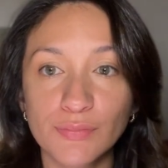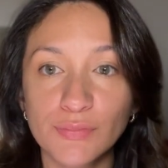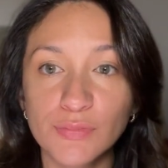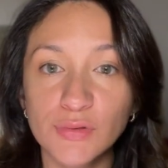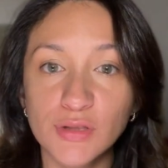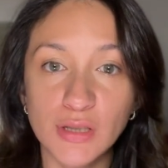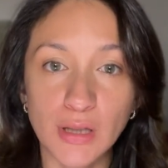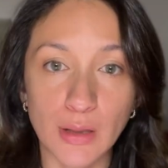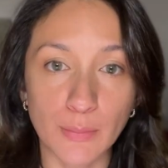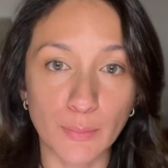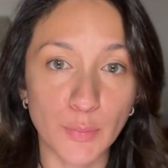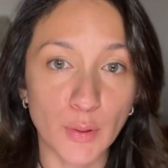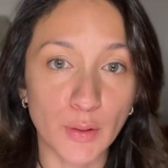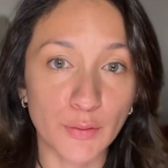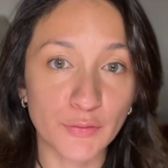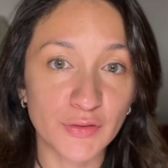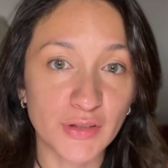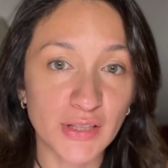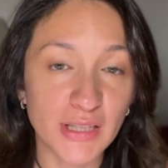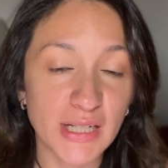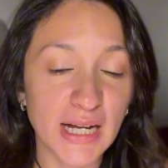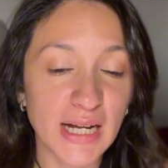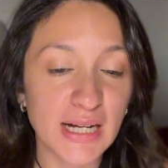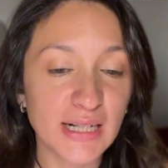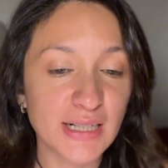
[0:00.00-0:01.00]
top of
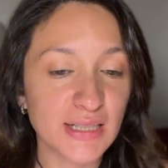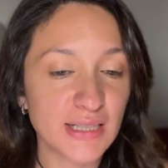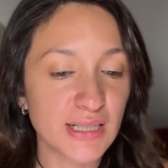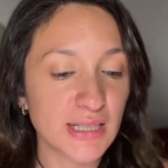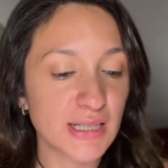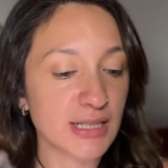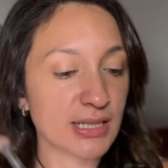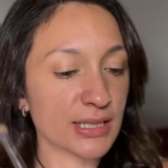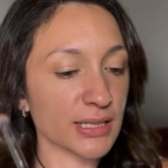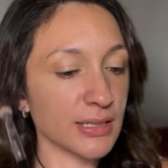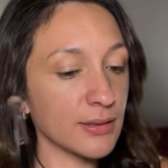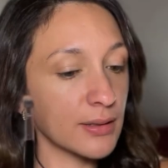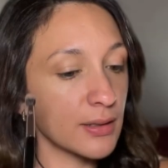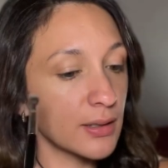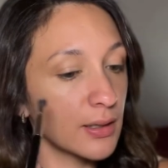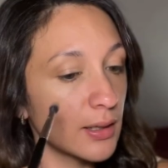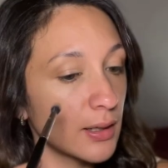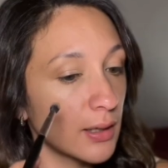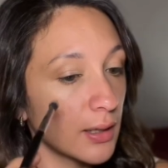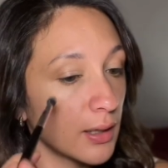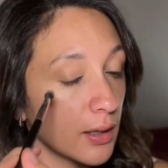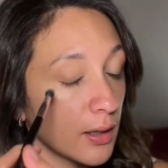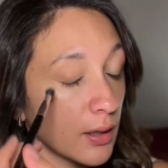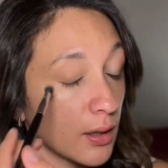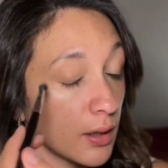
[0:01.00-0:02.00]
the axis,
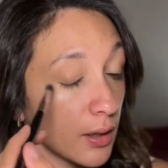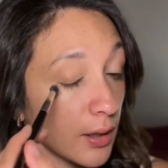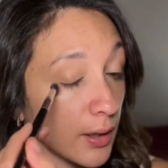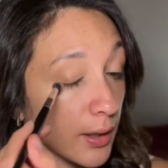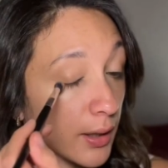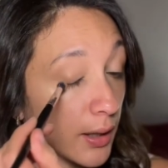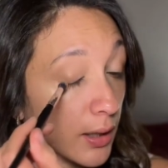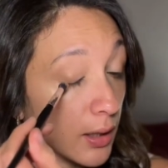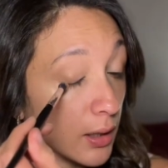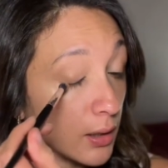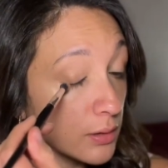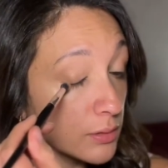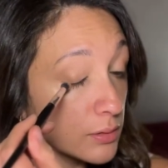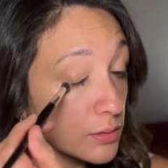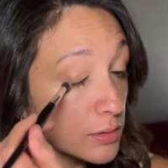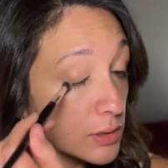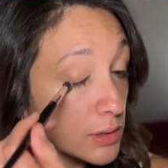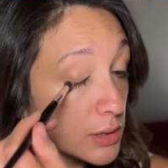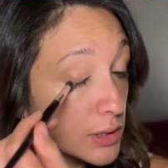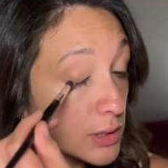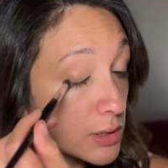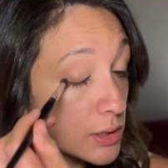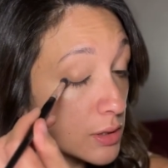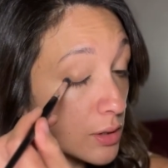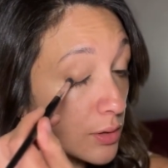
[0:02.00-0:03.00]
and
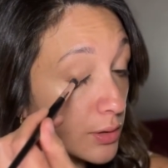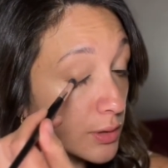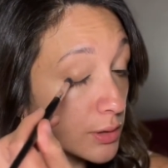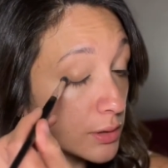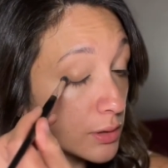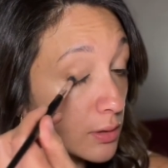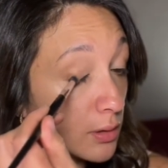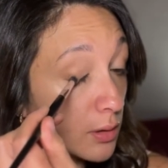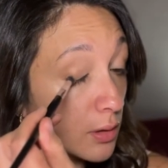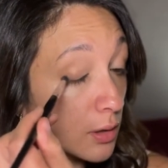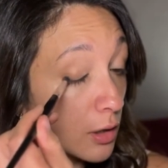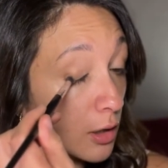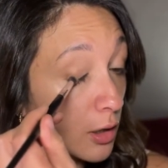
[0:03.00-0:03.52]
start